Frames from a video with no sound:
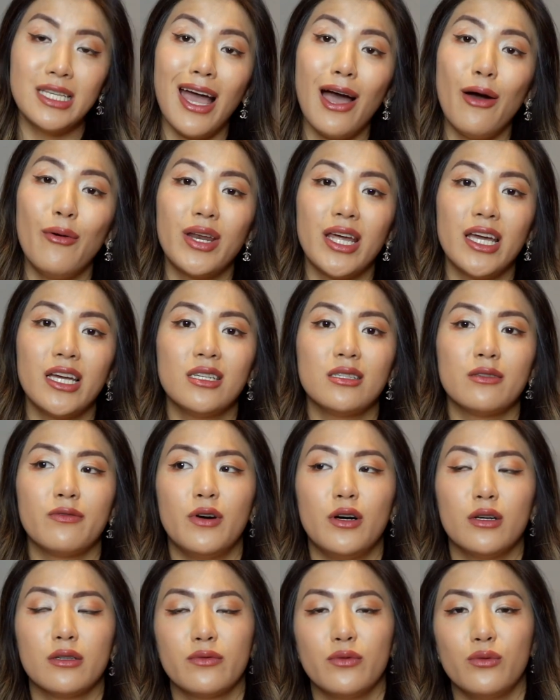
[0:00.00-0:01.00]
Nowadays,
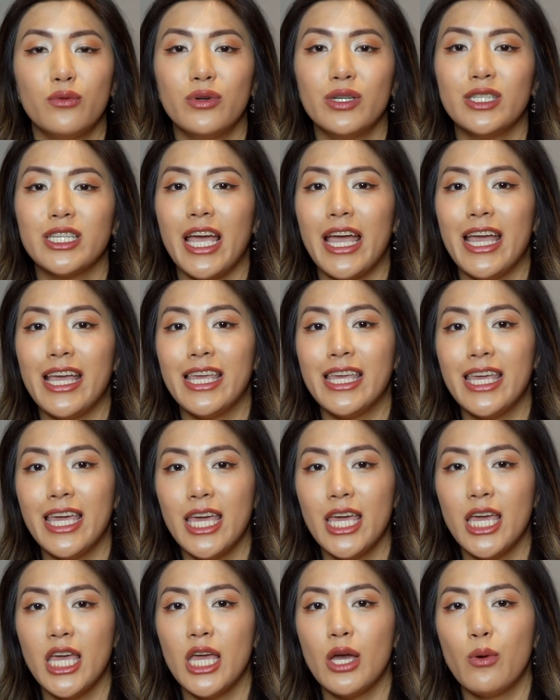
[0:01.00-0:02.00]
fast forward a
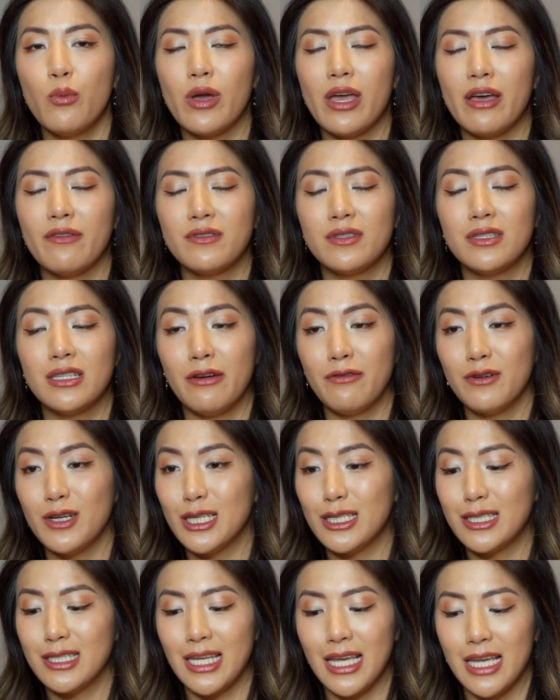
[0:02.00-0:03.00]
year, we have
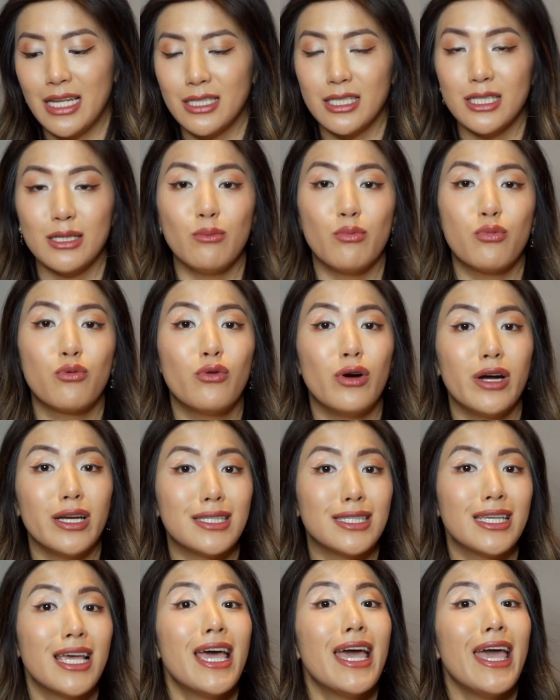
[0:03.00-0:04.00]
definitely seen some
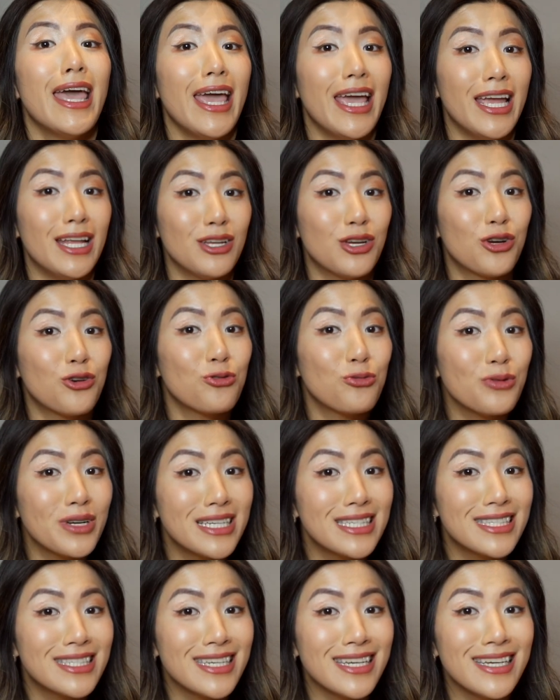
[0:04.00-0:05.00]
price
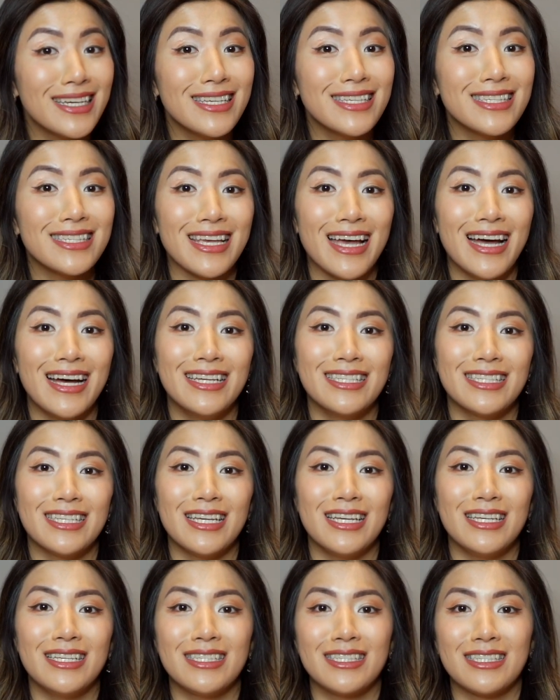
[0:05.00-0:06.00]
increases as
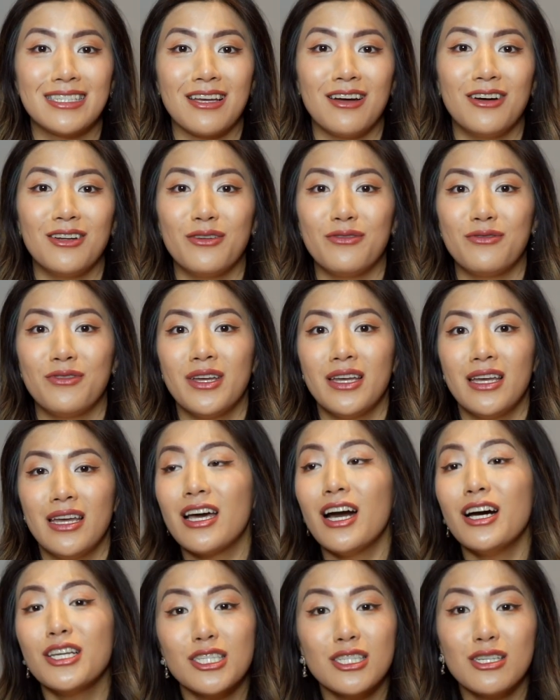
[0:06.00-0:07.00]
is kind of
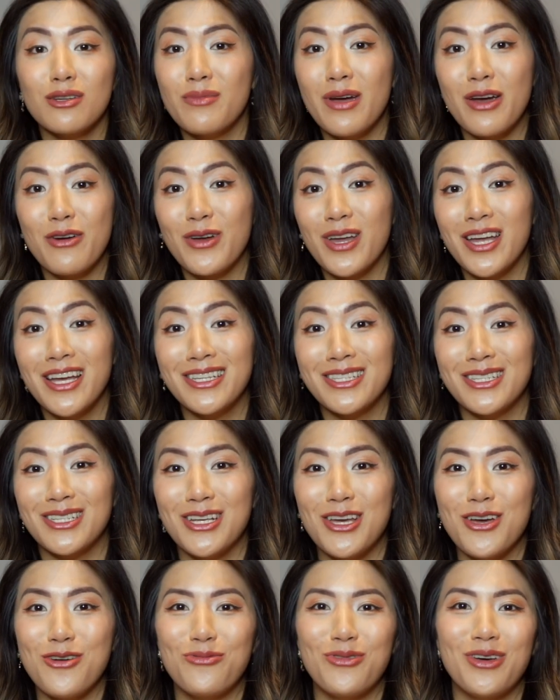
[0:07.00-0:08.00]
customary, isn't
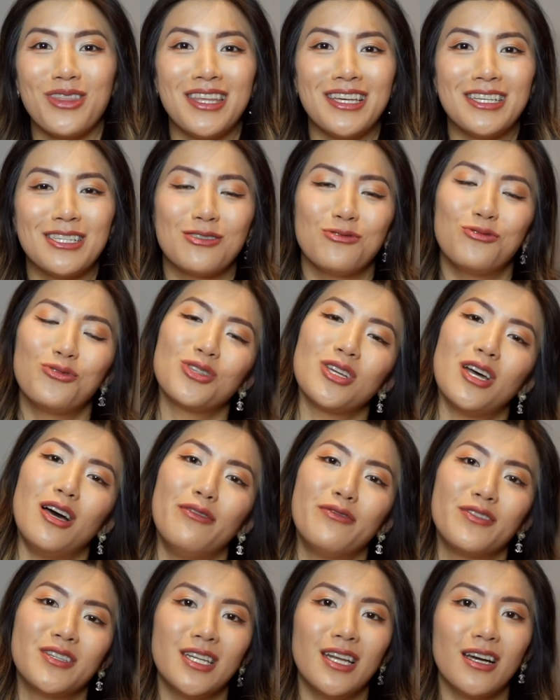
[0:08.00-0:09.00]
it, with these sought after